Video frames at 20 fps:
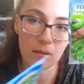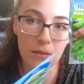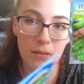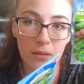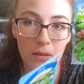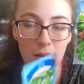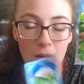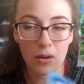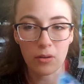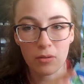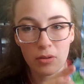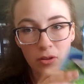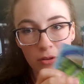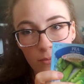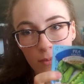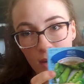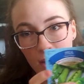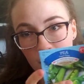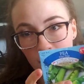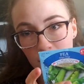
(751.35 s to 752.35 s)
you know, you
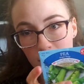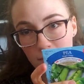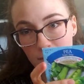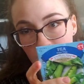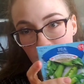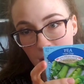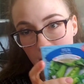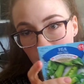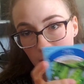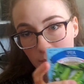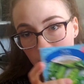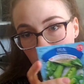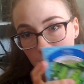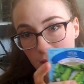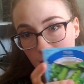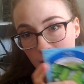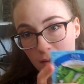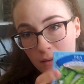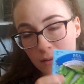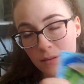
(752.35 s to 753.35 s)
might make up in